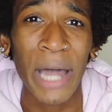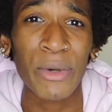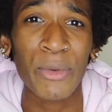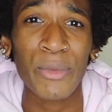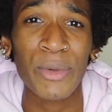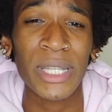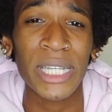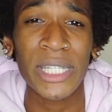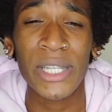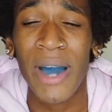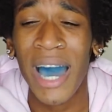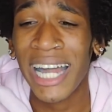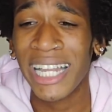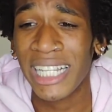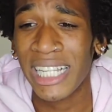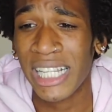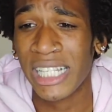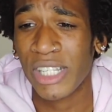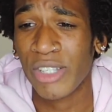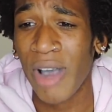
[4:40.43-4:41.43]
I don't really know how
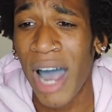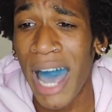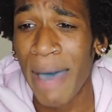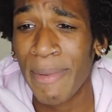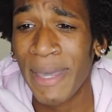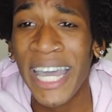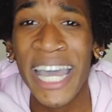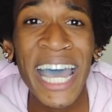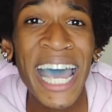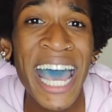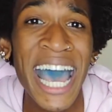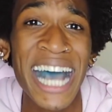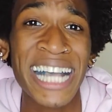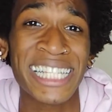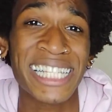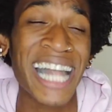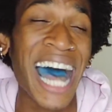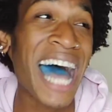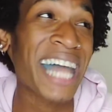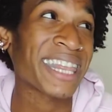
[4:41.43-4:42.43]
to describe it.
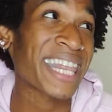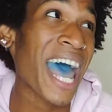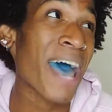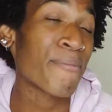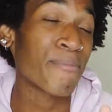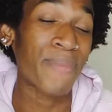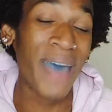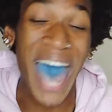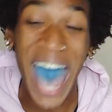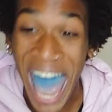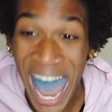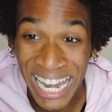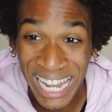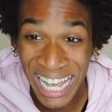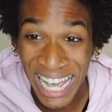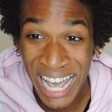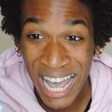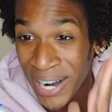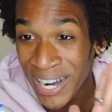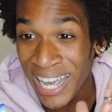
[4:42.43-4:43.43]
It's not that
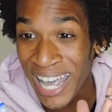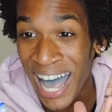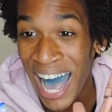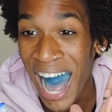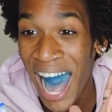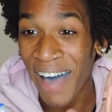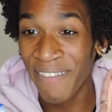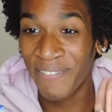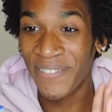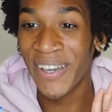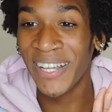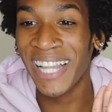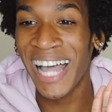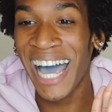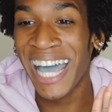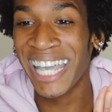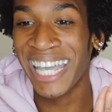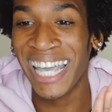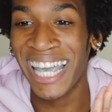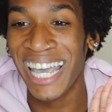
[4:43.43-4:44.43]
bad, but I feel
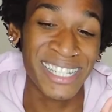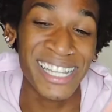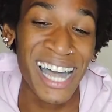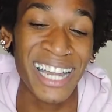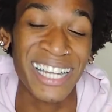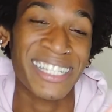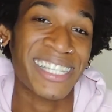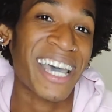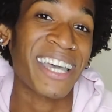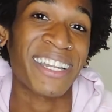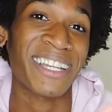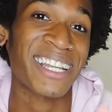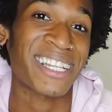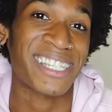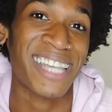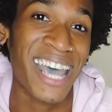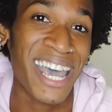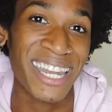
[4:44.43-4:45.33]
like it's not a 10 out of